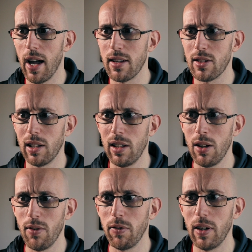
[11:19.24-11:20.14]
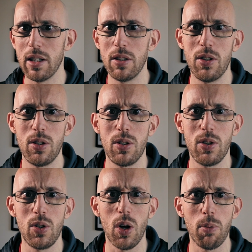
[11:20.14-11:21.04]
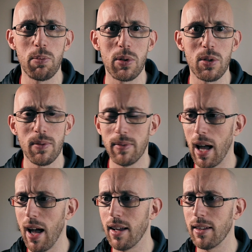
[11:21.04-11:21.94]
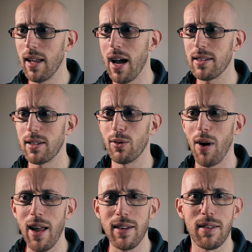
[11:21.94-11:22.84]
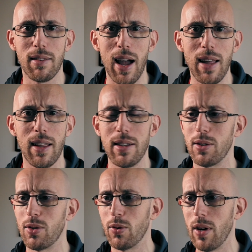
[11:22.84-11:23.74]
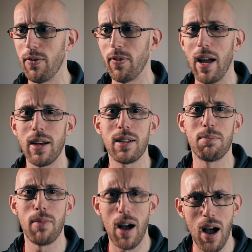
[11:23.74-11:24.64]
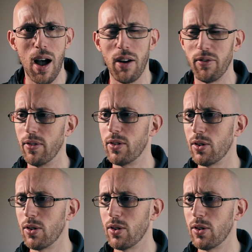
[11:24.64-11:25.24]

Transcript: that's lovely. Jobs. That's grand. That's Triff and Marv.